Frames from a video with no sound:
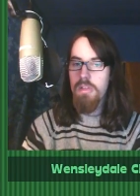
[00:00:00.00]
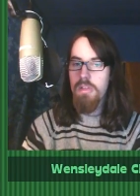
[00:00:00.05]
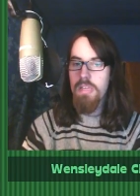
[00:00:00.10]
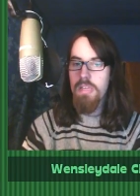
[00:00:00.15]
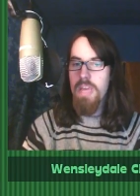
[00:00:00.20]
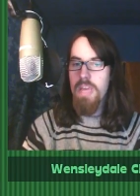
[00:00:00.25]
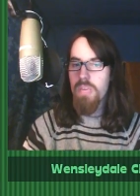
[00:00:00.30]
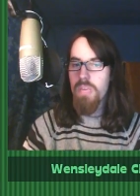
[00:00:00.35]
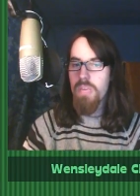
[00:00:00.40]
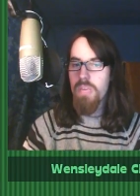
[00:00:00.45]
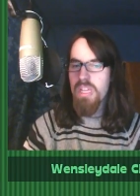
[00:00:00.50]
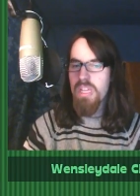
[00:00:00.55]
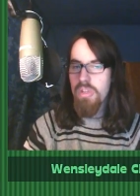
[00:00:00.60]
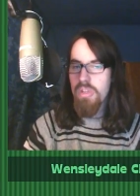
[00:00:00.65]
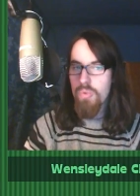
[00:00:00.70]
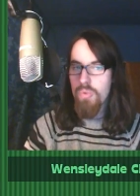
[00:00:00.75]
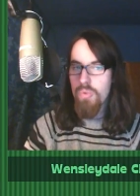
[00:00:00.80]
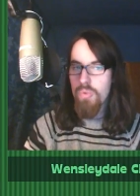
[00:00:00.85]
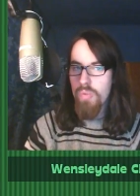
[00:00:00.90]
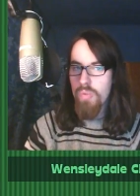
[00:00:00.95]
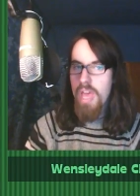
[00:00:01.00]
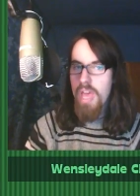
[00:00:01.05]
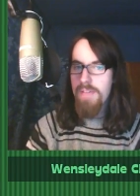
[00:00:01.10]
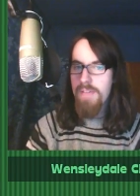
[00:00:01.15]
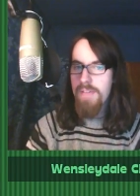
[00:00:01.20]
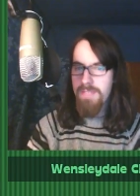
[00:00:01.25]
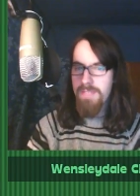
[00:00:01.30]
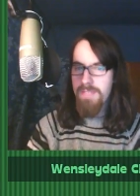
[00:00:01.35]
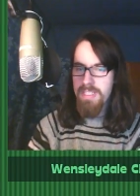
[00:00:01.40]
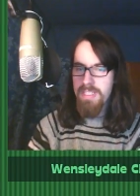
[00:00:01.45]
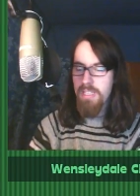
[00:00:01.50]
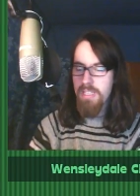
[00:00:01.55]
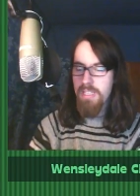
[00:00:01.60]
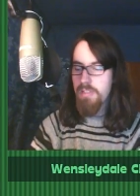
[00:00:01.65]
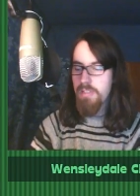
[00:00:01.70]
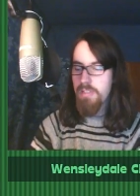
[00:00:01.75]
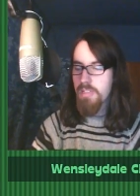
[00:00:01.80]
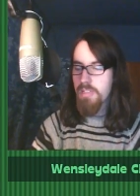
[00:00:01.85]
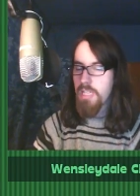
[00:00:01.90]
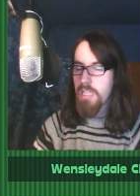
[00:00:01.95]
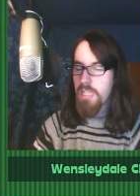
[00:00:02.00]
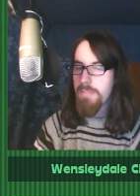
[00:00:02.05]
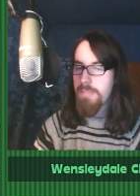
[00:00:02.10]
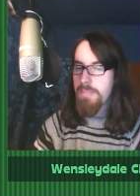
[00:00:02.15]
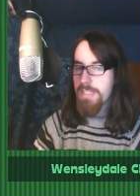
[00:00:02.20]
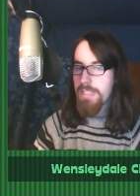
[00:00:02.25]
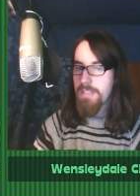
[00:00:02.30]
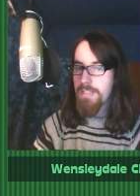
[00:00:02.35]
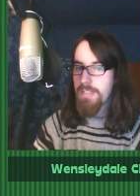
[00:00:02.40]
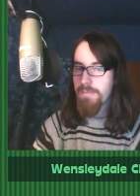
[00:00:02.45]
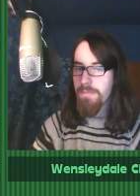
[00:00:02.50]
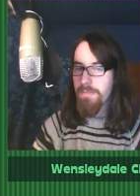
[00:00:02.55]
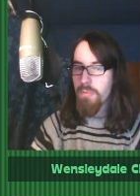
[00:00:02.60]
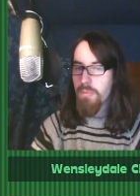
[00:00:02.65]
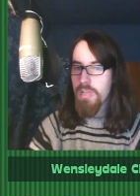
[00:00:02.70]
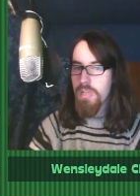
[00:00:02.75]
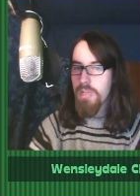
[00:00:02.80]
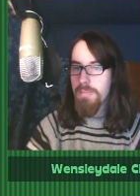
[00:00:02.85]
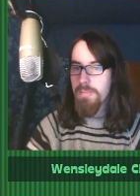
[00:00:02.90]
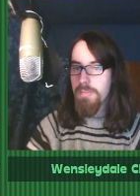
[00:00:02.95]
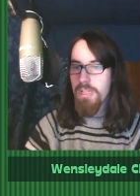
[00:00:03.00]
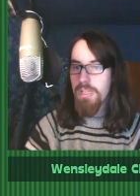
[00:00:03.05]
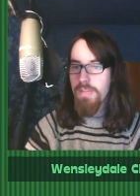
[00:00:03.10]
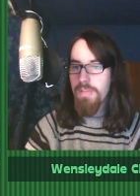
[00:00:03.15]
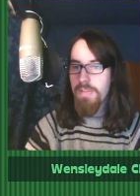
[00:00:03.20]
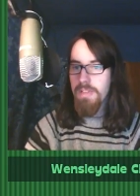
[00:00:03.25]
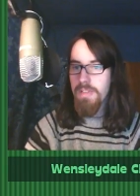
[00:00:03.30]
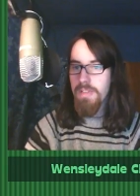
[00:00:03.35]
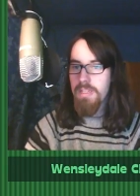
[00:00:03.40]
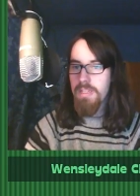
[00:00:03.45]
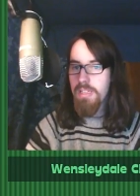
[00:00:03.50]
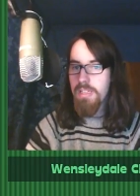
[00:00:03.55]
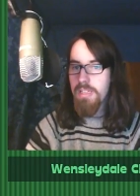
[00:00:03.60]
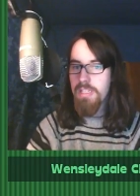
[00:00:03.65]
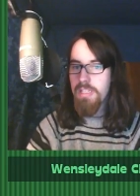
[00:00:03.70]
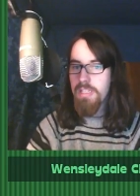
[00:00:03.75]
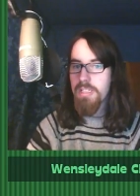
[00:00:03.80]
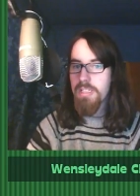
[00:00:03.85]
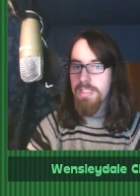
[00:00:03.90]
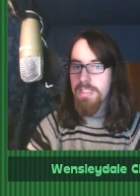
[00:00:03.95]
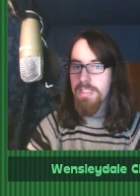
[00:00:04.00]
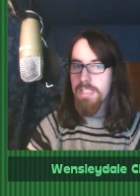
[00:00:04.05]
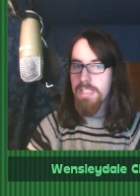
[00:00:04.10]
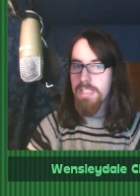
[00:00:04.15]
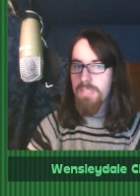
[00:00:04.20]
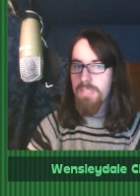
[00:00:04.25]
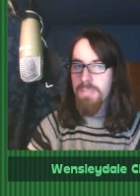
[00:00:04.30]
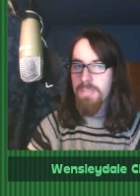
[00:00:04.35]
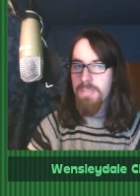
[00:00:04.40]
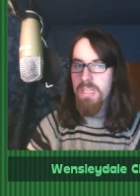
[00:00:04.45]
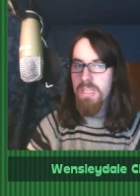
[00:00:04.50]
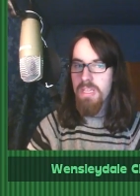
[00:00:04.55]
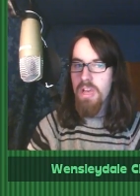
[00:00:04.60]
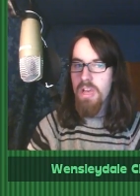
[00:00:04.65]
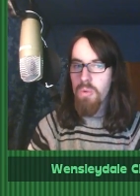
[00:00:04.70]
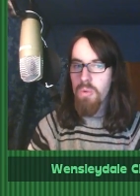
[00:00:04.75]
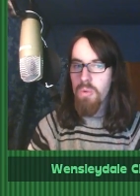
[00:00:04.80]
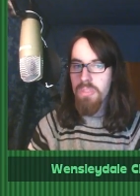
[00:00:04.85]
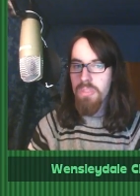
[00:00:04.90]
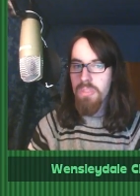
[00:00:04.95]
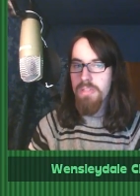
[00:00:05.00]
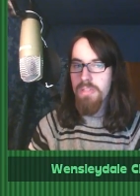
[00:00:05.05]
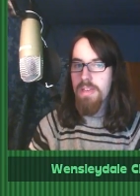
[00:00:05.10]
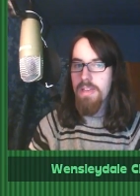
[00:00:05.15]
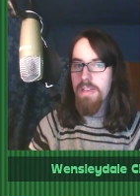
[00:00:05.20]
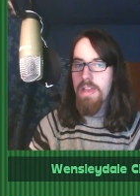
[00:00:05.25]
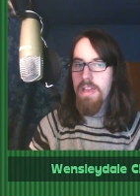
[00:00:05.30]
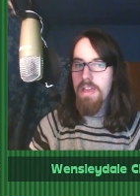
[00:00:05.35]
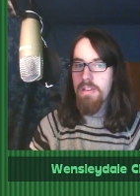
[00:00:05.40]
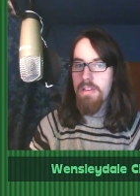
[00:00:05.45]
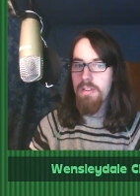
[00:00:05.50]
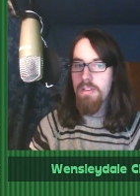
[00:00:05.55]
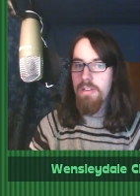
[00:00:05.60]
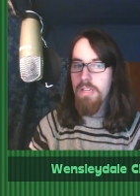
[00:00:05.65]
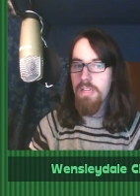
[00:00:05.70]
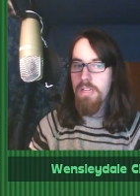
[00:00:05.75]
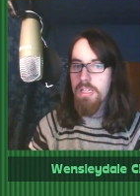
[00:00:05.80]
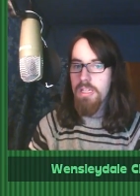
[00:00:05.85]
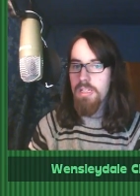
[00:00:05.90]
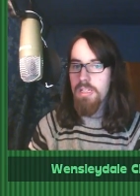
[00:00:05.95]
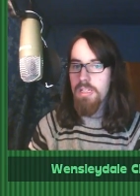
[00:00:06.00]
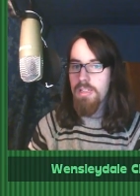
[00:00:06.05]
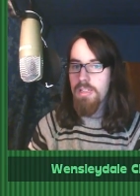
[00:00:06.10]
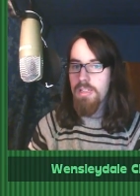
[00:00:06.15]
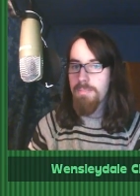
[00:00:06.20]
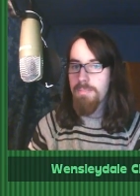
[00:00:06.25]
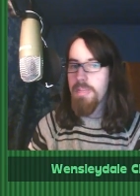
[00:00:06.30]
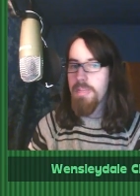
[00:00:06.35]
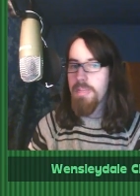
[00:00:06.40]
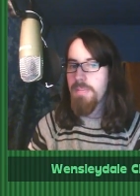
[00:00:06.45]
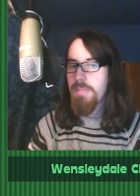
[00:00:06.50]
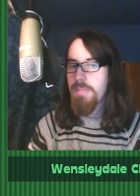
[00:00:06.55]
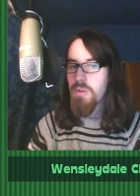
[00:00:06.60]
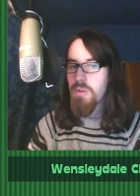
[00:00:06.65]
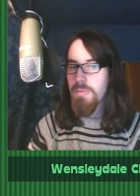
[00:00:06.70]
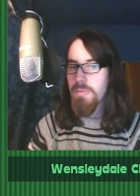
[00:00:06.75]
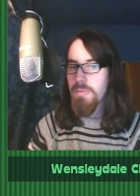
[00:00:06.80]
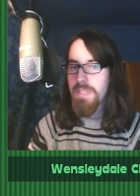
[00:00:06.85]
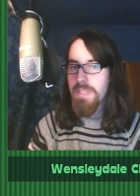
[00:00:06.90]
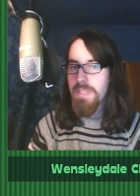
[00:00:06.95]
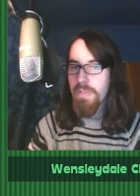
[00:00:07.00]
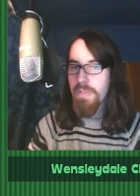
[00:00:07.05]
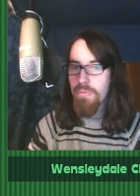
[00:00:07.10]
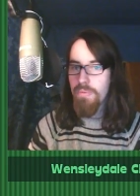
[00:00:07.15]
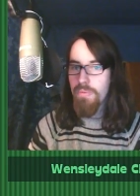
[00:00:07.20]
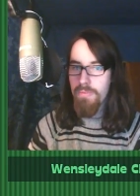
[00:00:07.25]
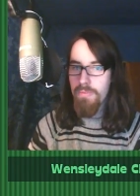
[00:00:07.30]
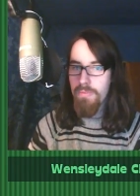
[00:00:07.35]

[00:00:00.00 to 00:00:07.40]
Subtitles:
yeah, we have seen glimpses of William Minerva, and he didn't seem to be older than Billy Bob, so...